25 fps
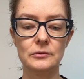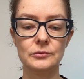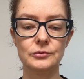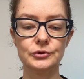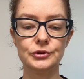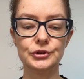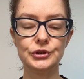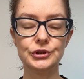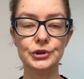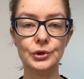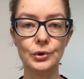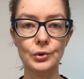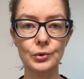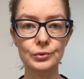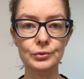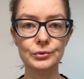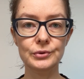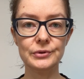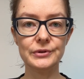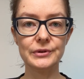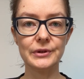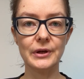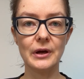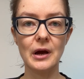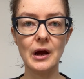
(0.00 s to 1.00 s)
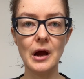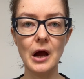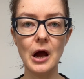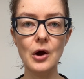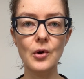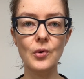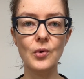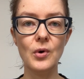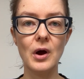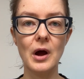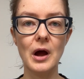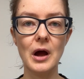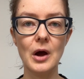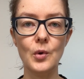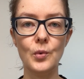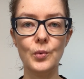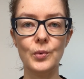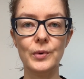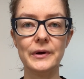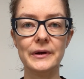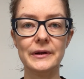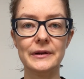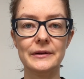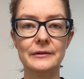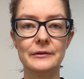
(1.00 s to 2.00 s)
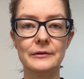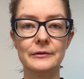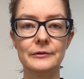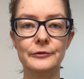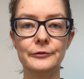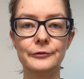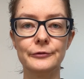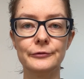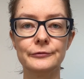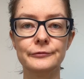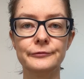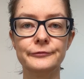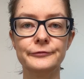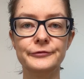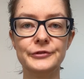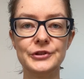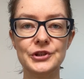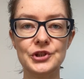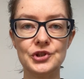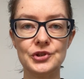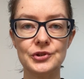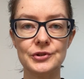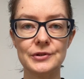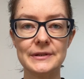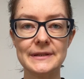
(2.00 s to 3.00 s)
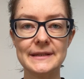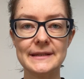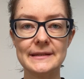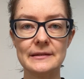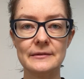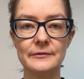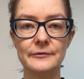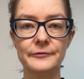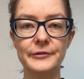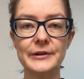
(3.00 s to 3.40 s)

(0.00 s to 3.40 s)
showed how our features,